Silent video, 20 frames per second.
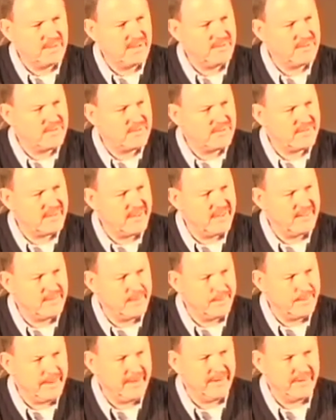Jesus said
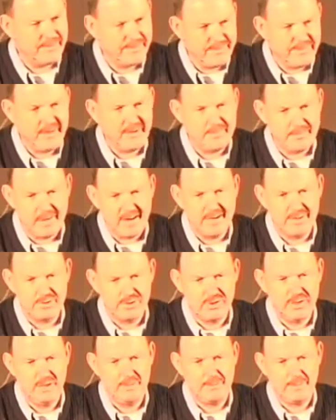to Peter, Feed my
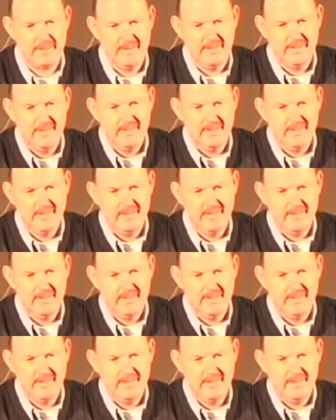sheep.